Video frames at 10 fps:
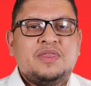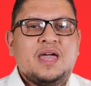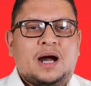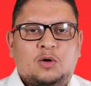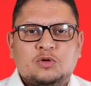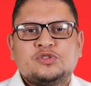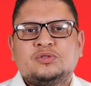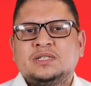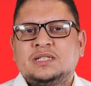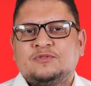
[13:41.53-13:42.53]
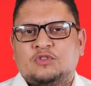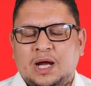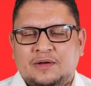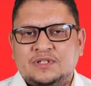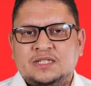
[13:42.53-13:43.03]
but they are also needed
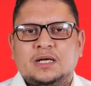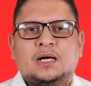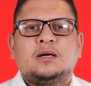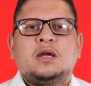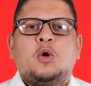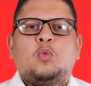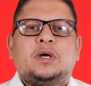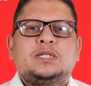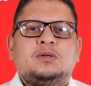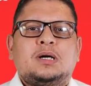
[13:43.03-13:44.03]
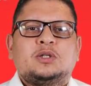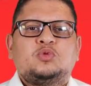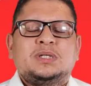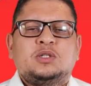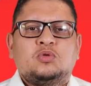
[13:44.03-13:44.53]
for IVDR when you are
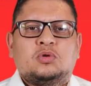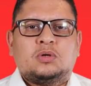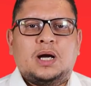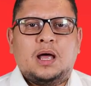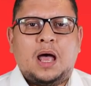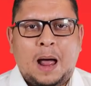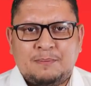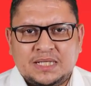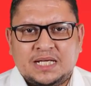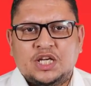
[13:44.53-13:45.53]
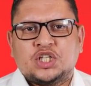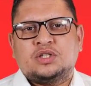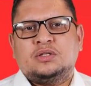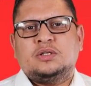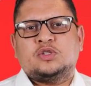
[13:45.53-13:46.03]
doing your application.